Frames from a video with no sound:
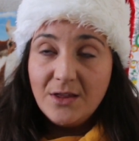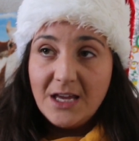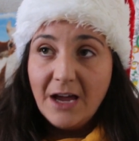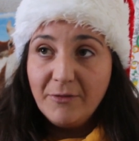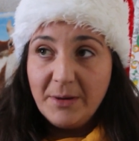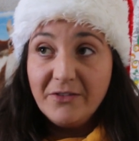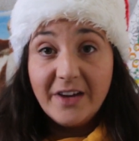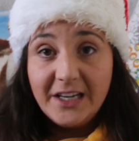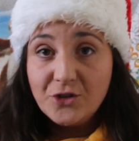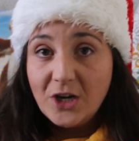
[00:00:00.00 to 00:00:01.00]
They have been
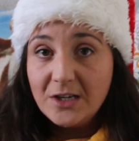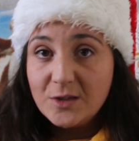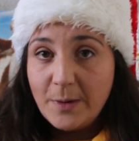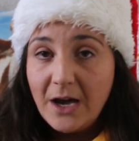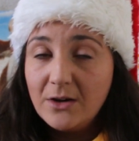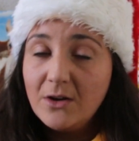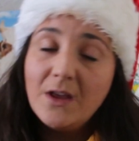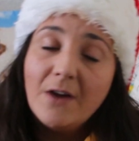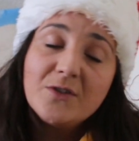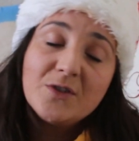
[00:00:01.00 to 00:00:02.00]
very transparent and
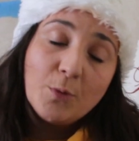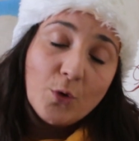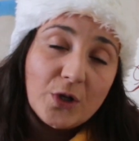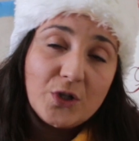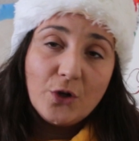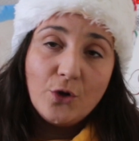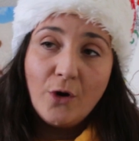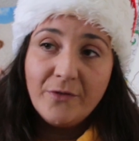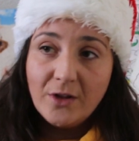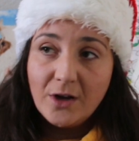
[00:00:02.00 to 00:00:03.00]
they have spoken to a lot
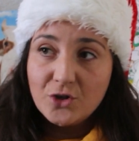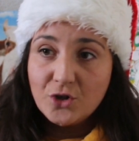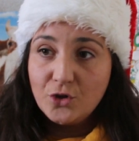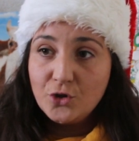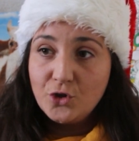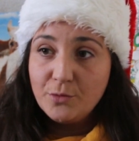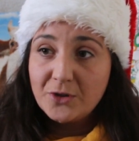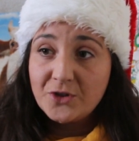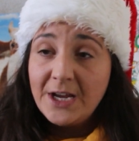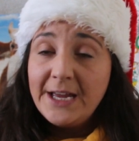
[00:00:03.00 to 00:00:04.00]
of the larger
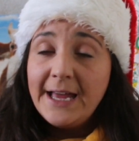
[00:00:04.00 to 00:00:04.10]
YouTubers,